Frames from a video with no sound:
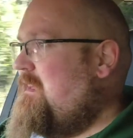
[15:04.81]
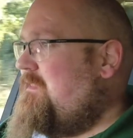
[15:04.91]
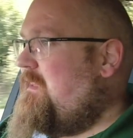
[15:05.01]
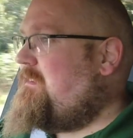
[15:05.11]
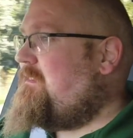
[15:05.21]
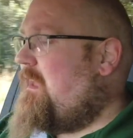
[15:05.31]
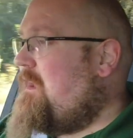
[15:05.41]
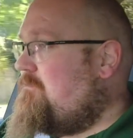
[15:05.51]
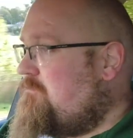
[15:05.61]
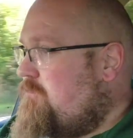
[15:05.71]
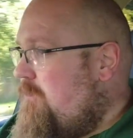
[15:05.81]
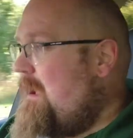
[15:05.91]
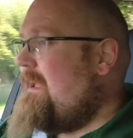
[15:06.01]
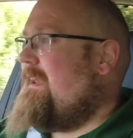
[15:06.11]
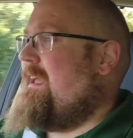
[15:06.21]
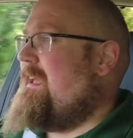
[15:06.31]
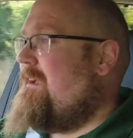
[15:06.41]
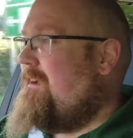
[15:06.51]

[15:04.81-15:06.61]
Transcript: This is a really